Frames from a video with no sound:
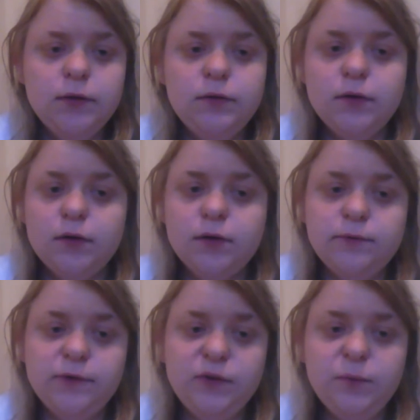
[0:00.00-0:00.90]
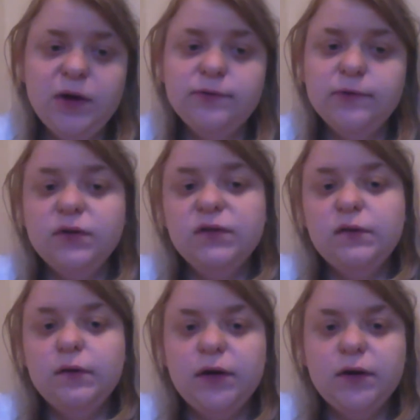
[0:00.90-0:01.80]
The first part
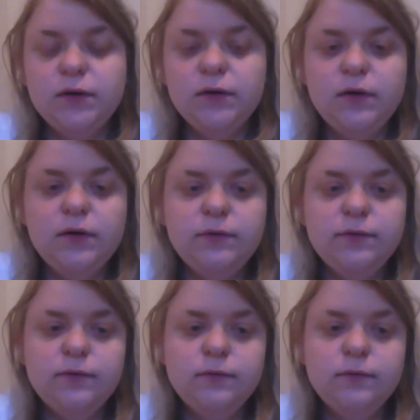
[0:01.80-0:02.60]
focuses on the character of